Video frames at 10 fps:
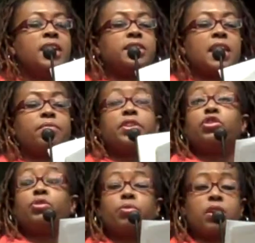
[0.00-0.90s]
David
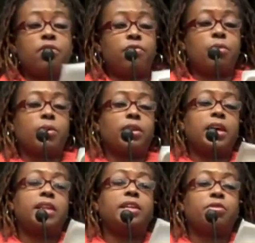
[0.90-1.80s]
Duke, a former
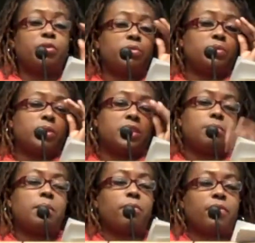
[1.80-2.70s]
Klan leader who was once a
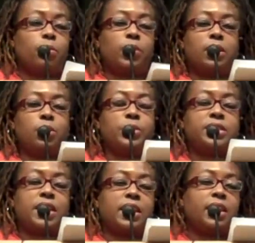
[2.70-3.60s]
member of the
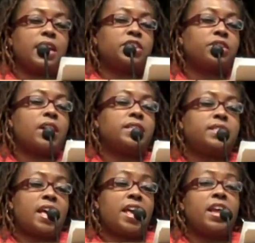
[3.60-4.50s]
Louisiana lecture, has
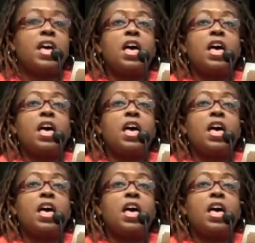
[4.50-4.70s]
said,